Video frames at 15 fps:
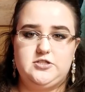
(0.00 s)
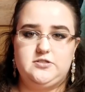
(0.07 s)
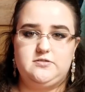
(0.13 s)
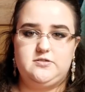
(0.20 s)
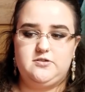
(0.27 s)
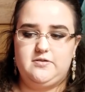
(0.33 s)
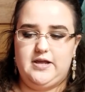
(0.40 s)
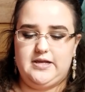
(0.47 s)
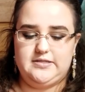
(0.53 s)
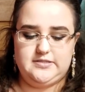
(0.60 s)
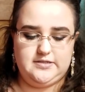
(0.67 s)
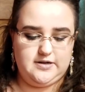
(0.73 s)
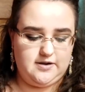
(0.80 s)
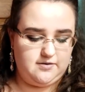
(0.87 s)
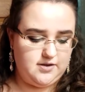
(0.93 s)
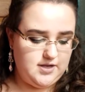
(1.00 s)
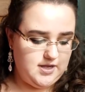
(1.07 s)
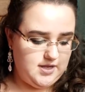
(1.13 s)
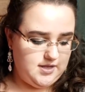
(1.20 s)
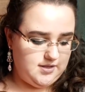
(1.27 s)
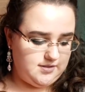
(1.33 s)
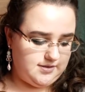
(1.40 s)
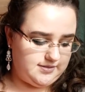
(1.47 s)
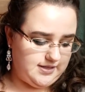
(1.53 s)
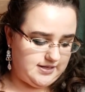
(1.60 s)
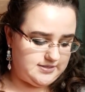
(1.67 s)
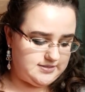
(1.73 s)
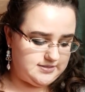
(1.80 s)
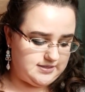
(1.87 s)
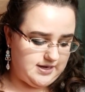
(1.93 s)
in 2 days, you know? Like
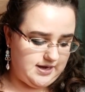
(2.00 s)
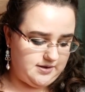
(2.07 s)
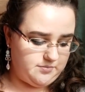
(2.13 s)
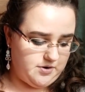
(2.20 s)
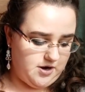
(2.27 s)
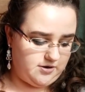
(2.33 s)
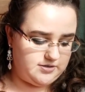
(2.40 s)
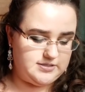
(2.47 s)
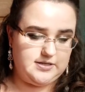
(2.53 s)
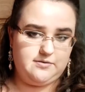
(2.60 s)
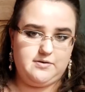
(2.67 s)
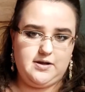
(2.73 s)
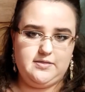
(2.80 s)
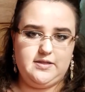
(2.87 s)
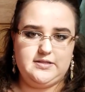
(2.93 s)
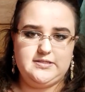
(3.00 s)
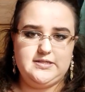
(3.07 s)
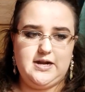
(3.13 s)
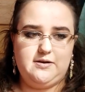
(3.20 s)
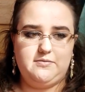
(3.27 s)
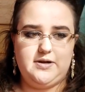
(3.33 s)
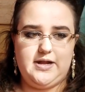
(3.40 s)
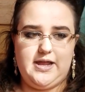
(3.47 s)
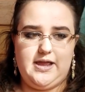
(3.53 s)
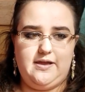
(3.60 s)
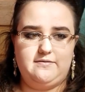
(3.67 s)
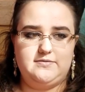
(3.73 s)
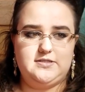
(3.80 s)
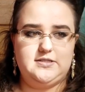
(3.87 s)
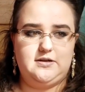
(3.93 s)
that's the kind of progress I want, and that's not what I
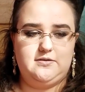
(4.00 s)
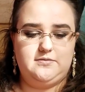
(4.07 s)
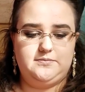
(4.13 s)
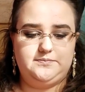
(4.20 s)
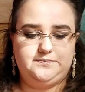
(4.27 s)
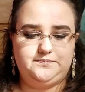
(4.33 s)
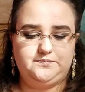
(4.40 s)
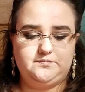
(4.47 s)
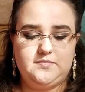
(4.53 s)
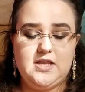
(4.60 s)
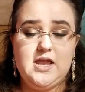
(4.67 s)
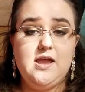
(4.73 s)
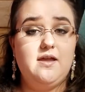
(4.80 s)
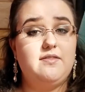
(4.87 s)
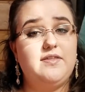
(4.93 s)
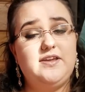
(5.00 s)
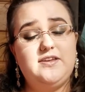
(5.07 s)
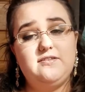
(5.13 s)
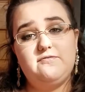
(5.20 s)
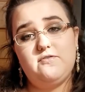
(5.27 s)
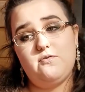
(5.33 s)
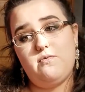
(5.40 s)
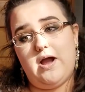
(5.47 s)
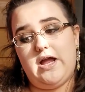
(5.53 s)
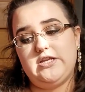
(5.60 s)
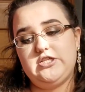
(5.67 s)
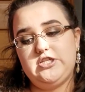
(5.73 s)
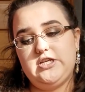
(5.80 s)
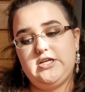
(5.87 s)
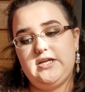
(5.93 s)
have. So thank you for
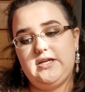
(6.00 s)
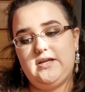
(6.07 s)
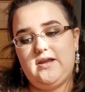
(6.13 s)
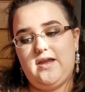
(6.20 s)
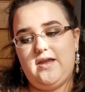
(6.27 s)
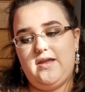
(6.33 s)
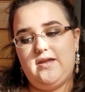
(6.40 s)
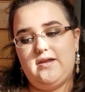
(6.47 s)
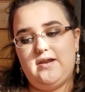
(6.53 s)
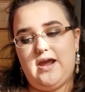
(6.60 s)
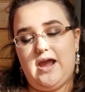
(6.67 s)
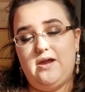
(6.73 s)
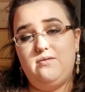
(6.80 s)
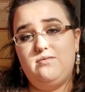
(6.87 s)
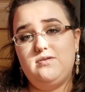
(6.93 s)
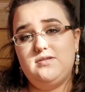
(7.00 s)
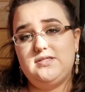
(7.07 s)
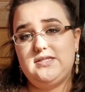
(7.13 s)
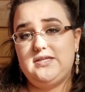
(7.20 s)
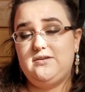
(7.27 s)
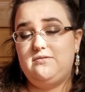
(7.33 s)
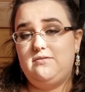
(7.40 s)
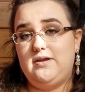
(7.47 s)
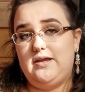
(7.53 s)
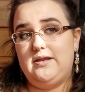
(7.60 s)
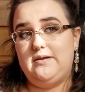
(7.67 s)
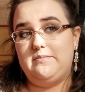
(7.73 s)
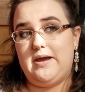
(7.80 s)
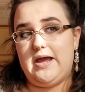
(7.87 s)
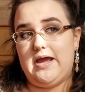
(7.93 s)
watching, and I will see you
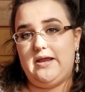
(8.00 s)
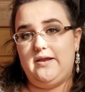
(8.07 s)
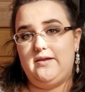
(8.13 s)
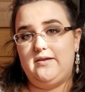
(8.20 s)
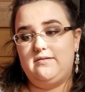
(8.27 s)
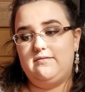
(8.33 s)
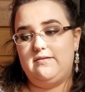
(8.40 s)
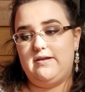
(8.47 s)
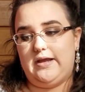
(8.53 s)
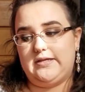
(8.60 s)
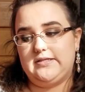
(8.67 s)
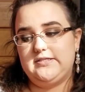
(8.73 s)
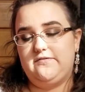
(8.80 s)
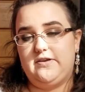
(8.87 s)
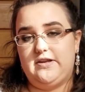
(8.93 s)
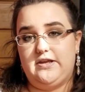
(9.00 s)
in my next